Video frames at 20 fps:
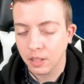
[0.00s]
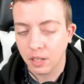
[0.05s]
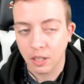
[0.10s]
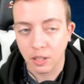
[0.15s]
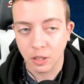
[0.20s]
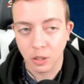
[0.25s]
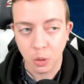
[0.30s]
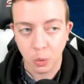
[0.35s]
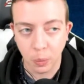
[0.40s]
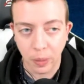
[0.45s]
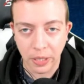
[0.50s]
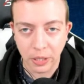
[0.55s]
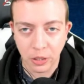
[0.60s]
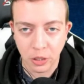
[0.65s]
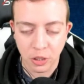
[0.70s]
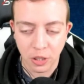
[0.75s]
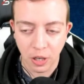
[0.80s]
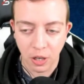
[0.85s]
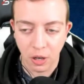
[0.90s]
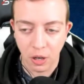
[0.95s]
on
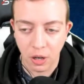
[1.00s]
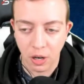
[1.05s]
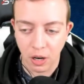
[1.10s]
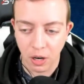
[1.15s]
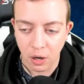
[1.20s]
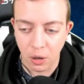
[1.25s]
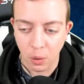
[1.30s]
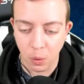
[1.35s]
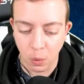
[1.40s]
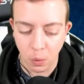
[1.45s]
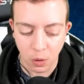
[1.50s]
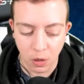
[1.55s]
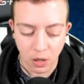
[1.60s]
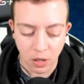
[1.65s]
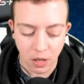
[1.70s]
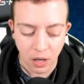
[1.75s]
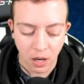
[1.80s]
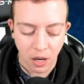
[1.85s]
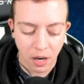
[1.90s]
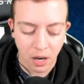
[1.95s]
Twitch uh,
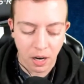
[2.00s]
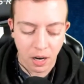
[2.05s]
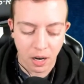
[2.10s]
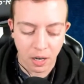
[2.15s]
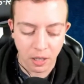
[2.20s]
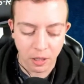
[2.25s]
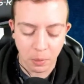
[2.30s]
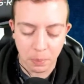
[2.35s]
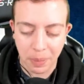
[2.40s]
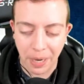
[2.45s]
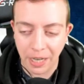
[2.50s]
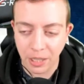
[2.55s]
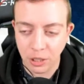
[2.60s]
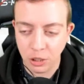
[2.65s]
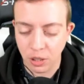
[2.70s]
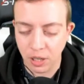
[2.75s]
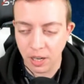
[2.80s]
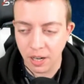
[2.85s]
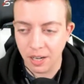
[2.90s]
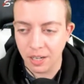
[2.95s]
or on the
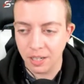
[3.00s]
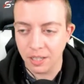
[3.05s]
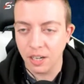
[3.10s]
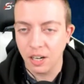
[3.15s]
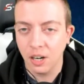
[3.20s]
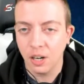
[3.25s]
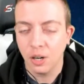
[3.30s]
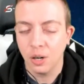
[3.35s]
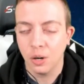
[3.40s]
Patreon